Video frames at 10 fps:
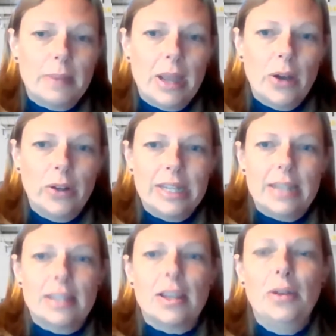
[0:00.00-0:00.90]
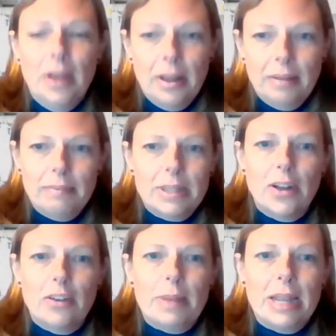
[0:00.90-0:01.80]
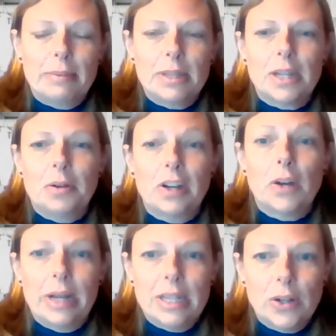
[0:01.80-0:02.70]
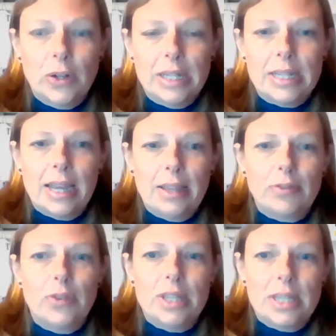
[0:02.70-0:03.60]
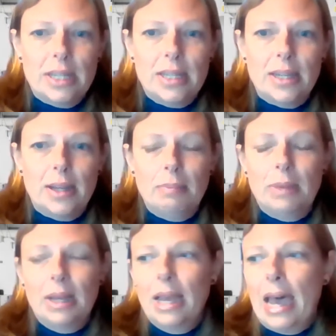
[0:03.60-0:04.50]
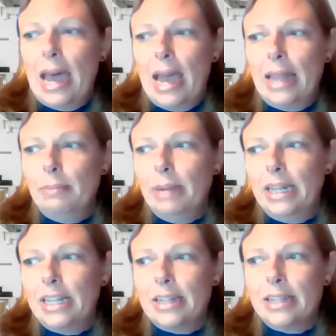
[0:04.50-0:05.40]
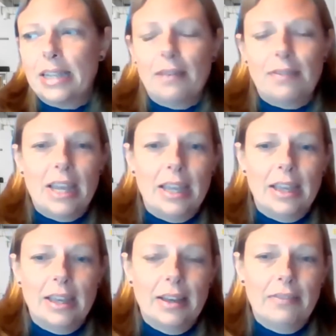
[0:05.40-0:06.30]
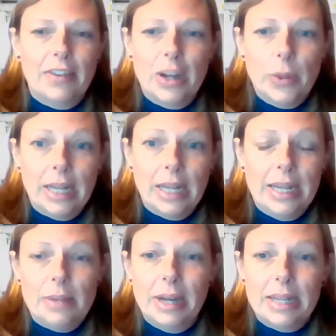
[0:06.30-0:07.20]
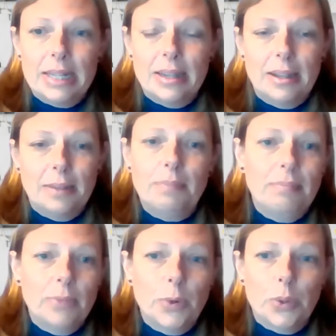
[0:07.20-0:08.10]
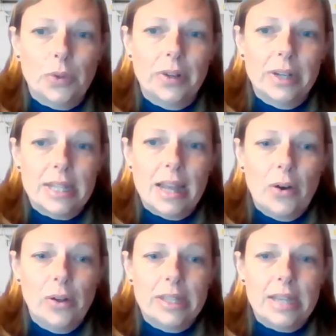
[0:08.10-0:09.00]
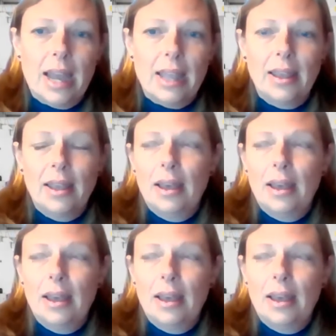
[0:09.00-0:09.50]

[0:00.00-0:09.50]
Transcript: holiday. So staff being able to go and request holiday through the system, and the managers having a very quick and easy way to authorise that holiday.